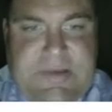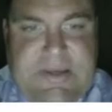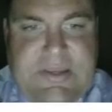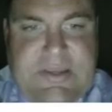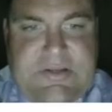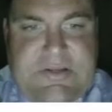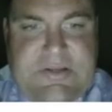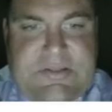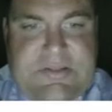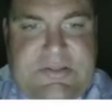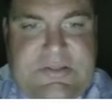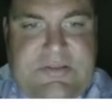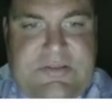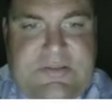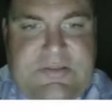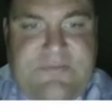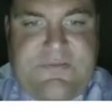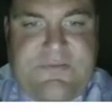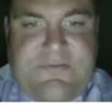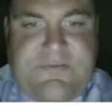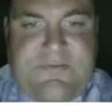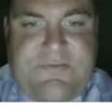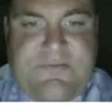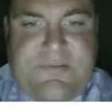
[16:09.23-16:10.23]
You just
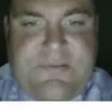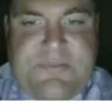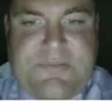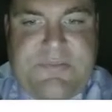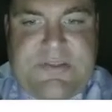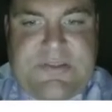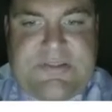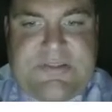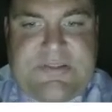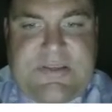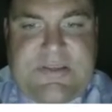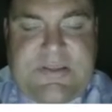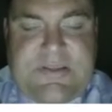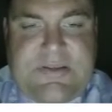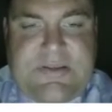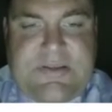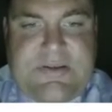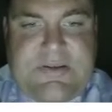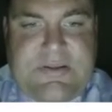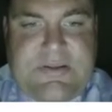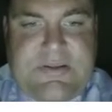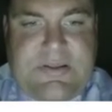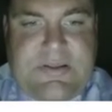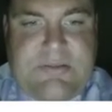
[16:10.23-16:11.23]
flip the second
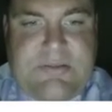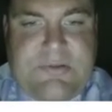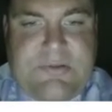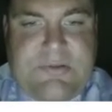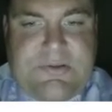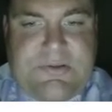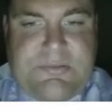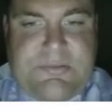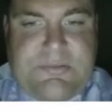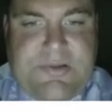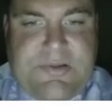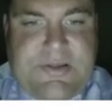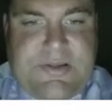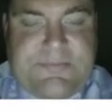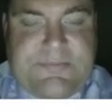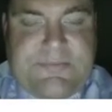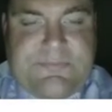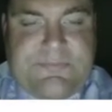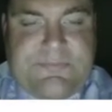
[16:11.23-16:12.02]
and multiply.